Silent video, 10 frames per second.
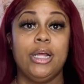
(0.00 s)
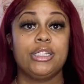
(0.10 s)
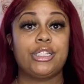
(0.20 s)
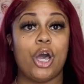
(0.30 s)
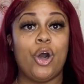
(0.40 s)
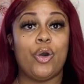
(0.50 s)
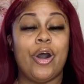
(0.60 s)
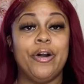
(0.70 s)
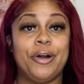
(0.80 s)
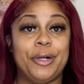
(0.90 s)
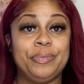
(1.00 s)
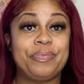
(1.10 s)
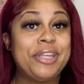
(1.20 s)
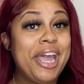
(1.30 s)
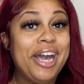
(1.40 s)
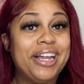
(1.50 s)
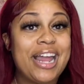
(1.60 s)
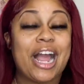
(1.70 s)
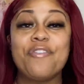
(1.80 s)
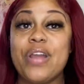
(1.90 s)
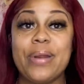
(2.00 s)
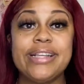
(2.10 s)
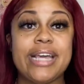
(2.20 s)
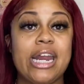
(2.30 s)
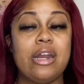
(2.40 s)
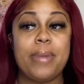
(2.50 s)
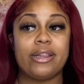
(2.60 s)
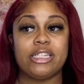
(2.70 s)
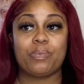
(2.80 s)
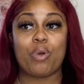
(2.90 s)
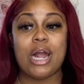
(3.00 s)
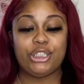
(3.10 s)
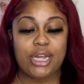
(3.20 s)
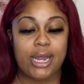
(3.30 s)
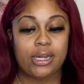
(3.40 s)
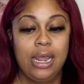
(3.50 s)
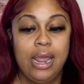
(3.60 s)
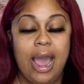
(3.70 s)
So, I'm very excited about this project.